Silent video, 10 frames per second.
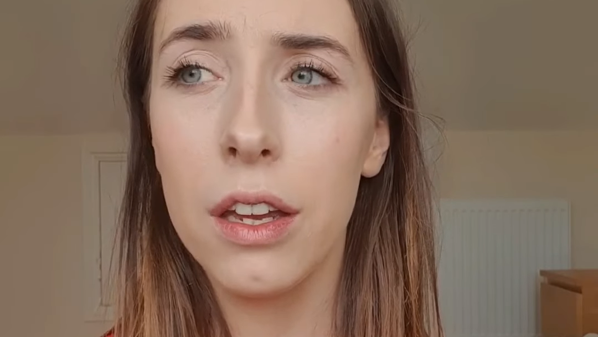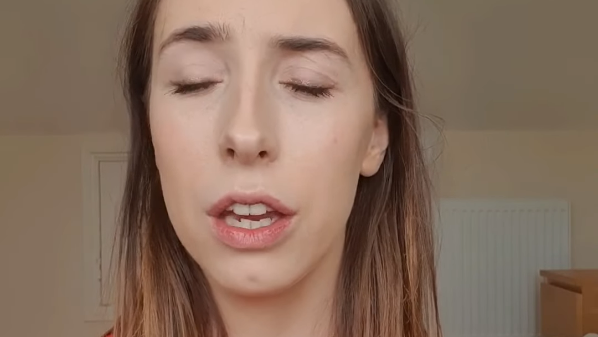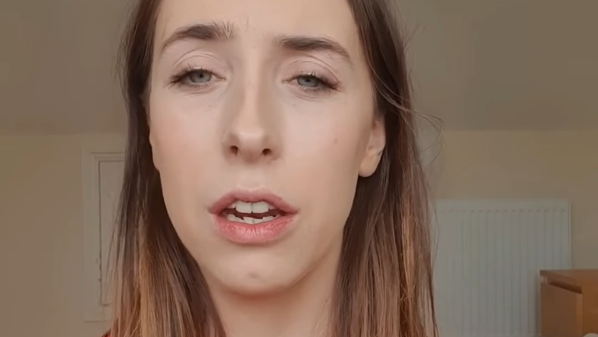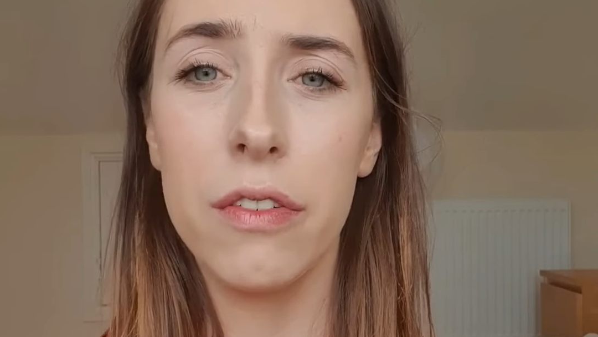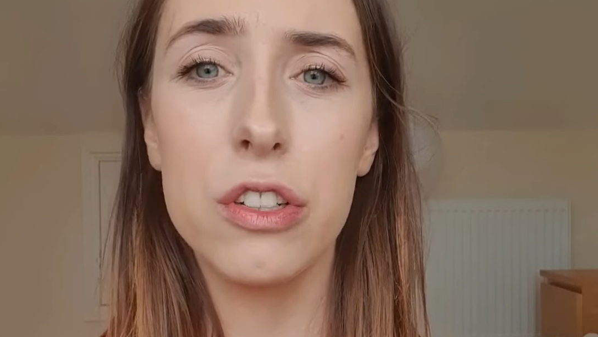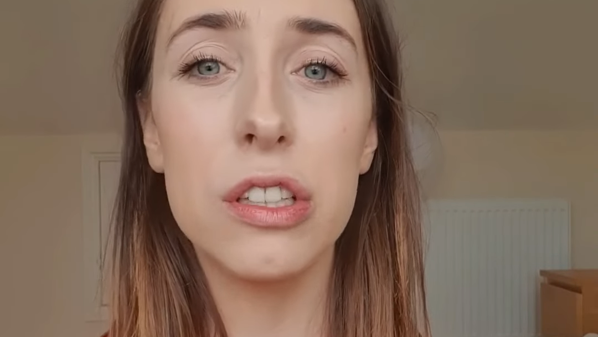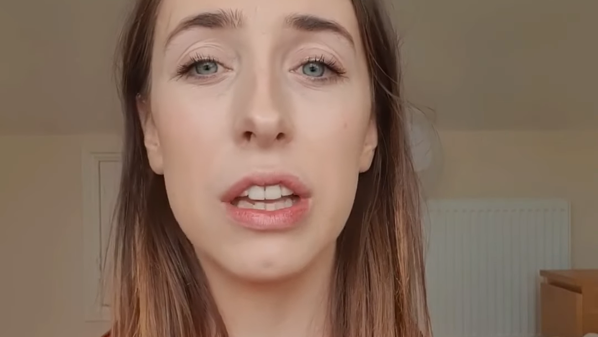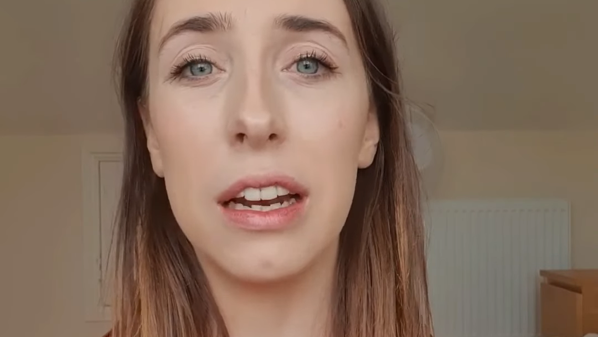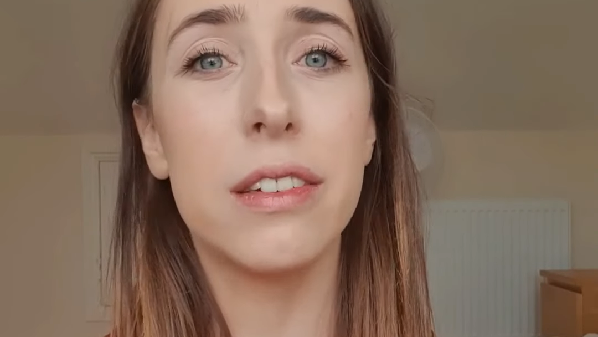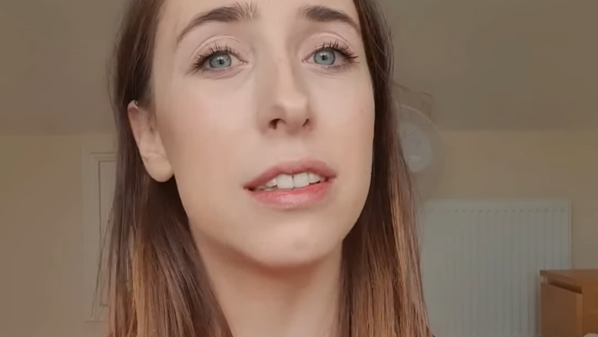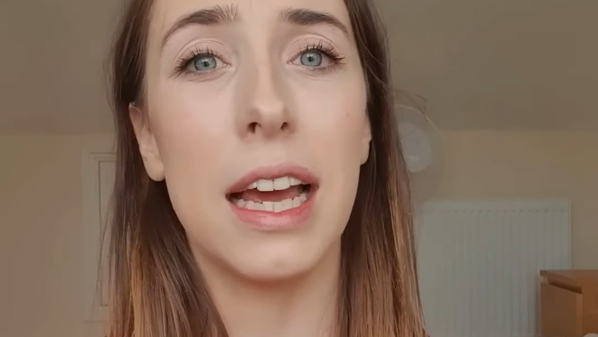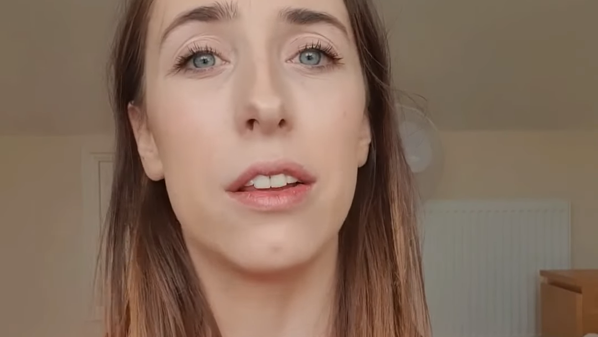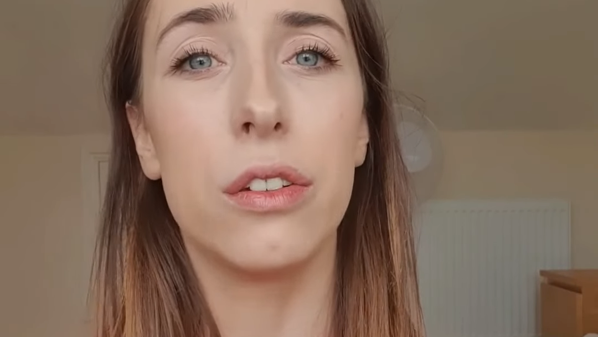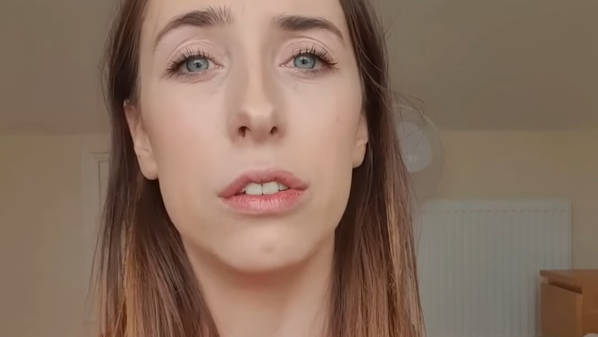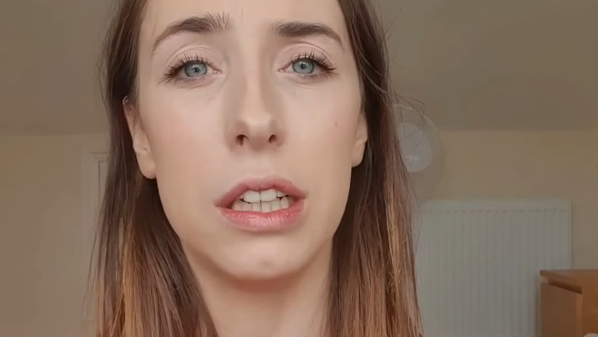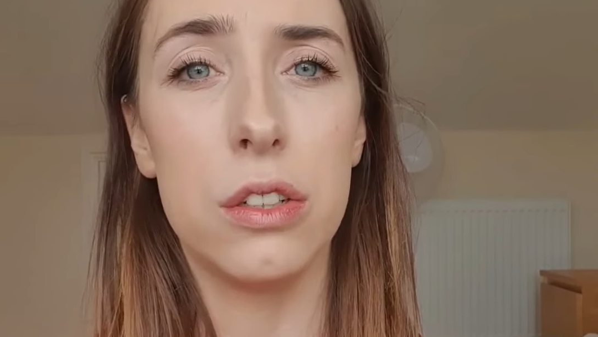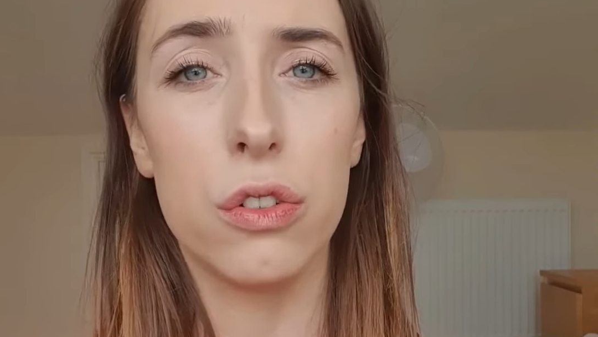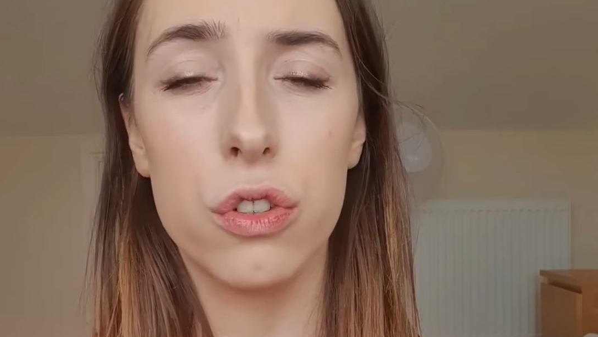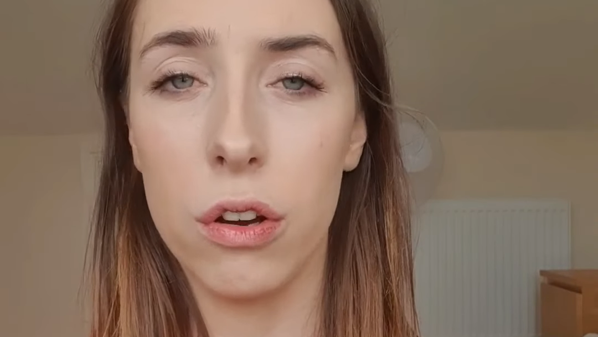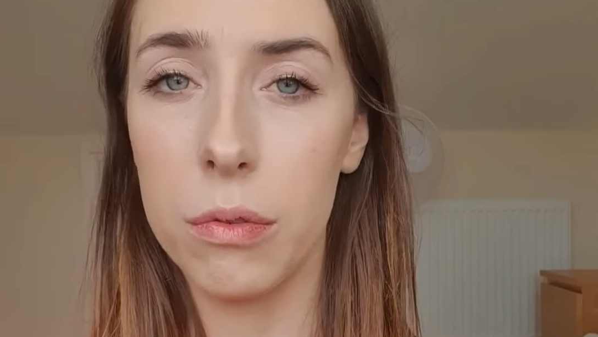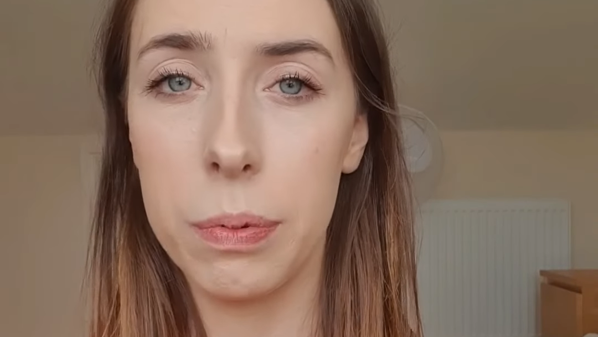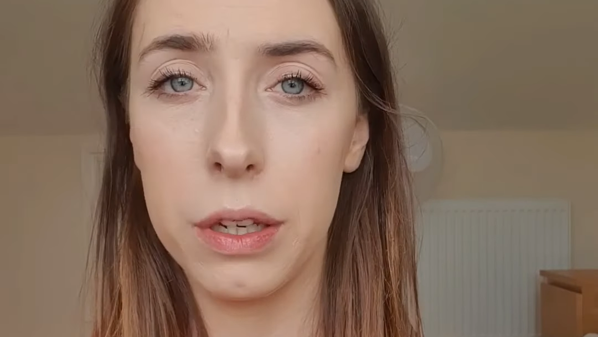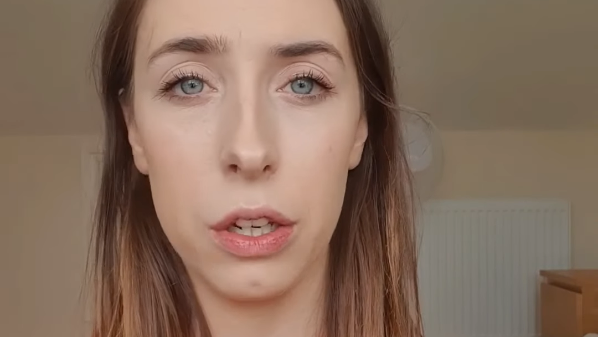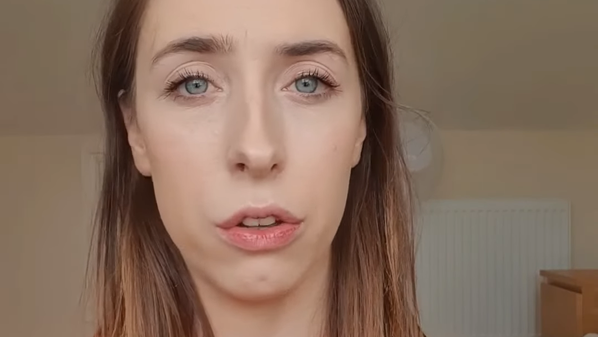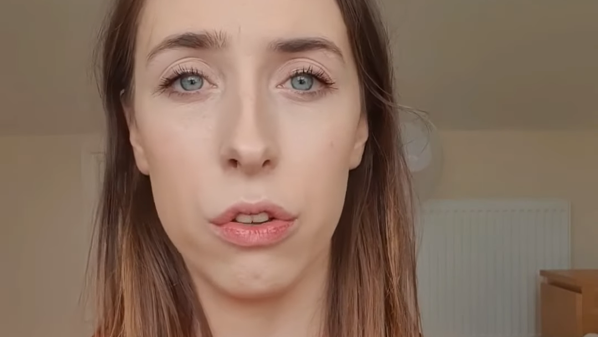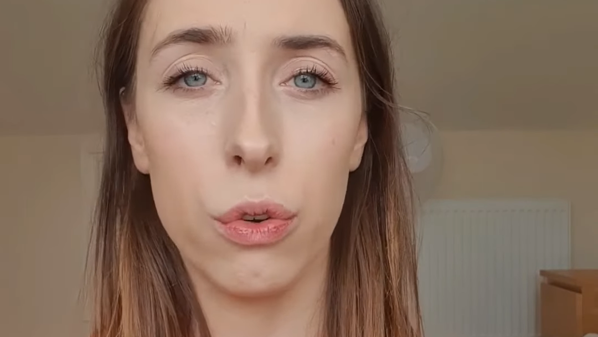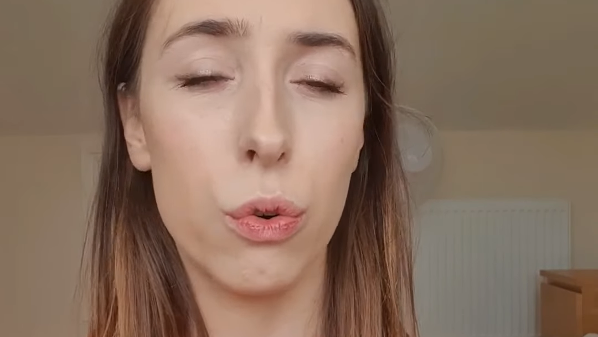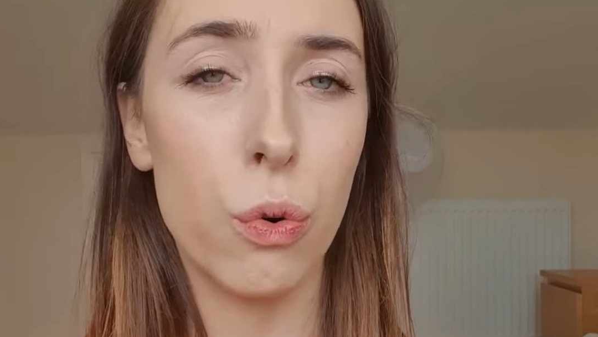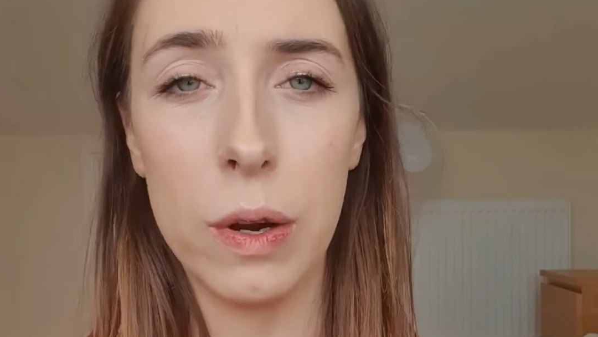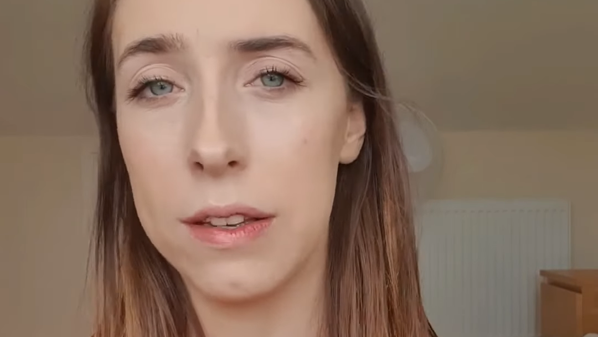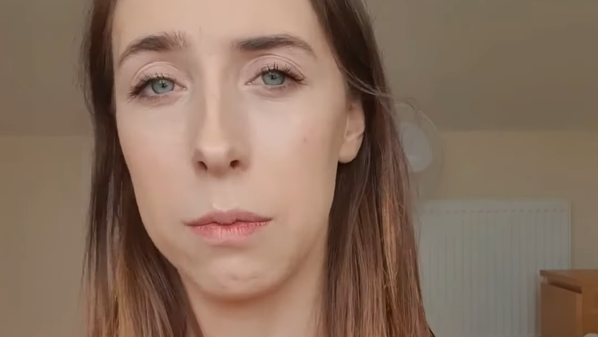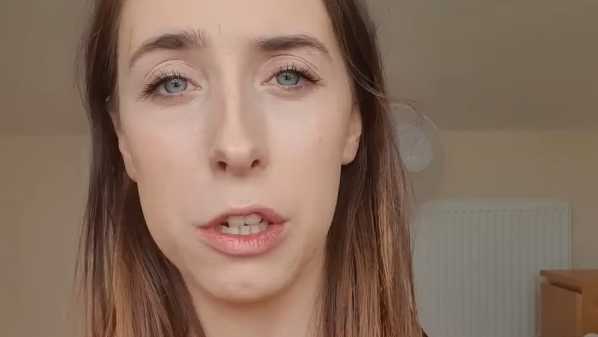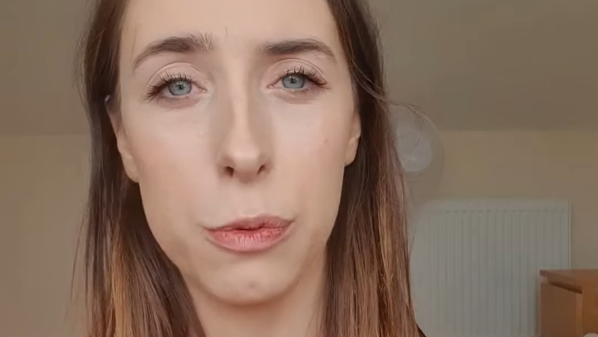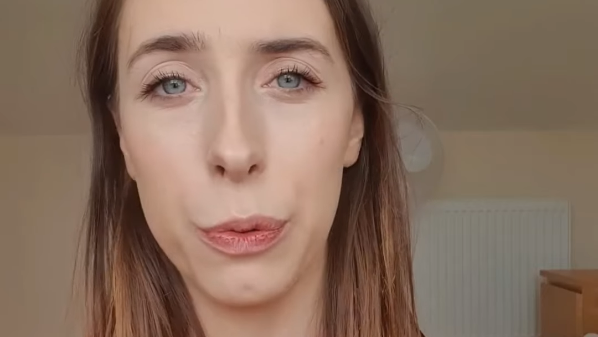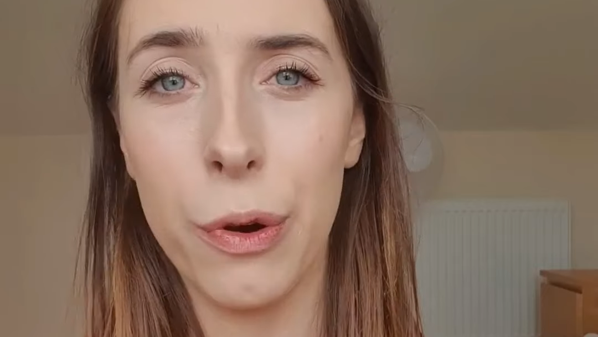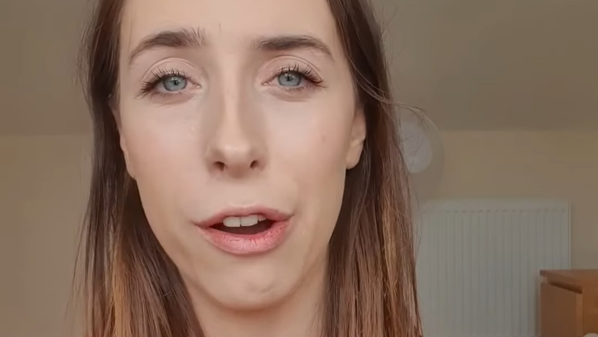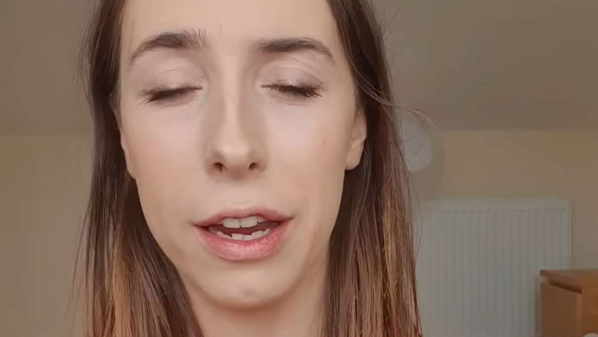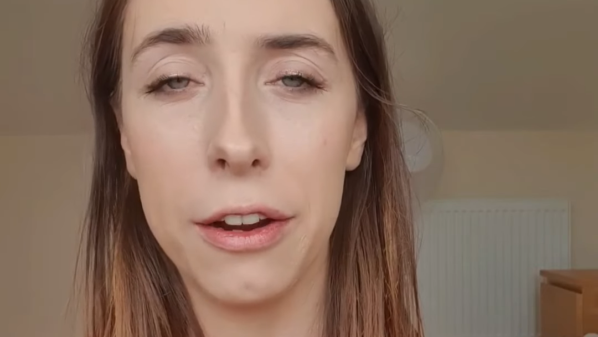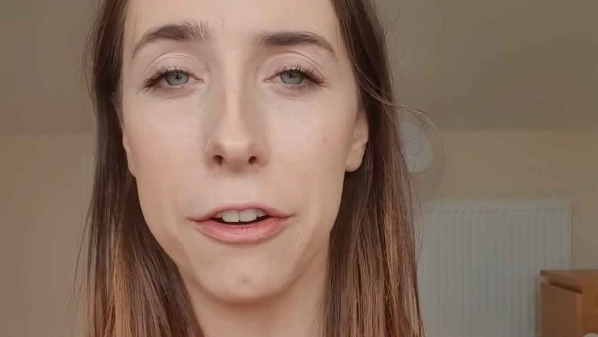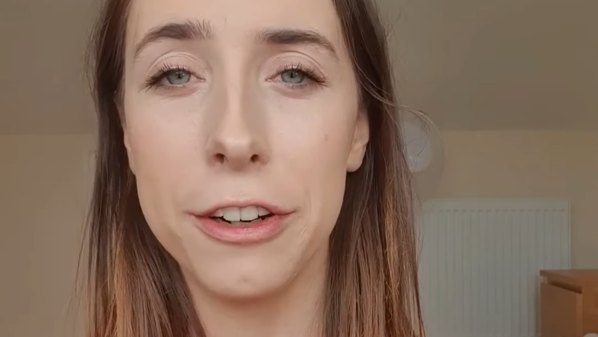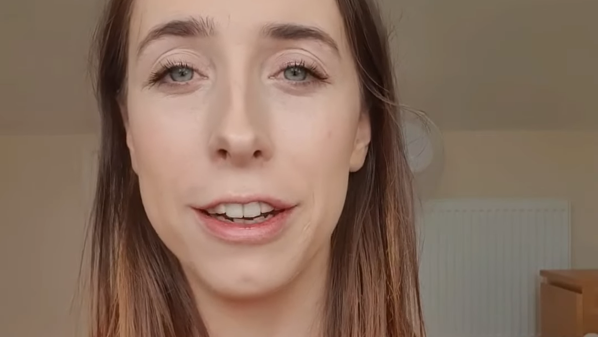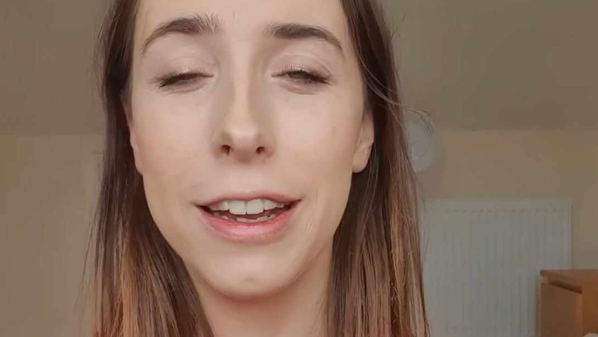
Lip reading: You're never just kind of settled in your job. You know, there's always something to be working on.